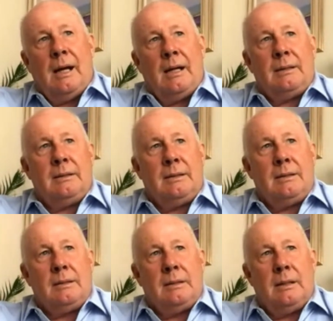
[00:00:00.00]
And
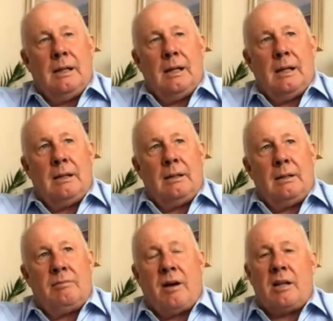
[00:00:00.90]

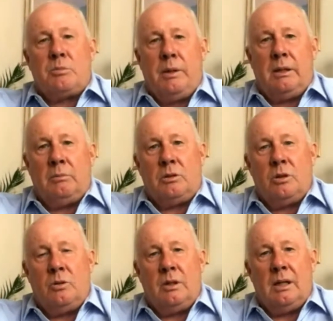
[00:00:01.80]
France beat them
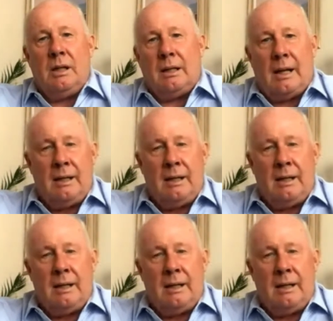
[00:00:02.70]
2-0.